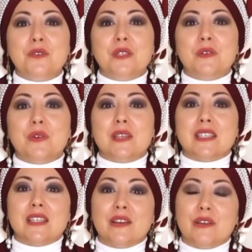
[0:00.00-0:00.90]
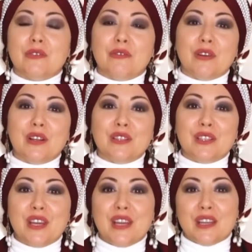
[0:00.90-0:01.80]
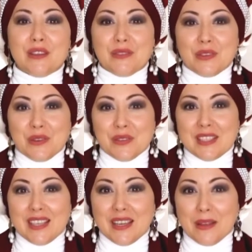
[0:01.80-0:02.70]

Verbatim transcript: feel agitation in your chest.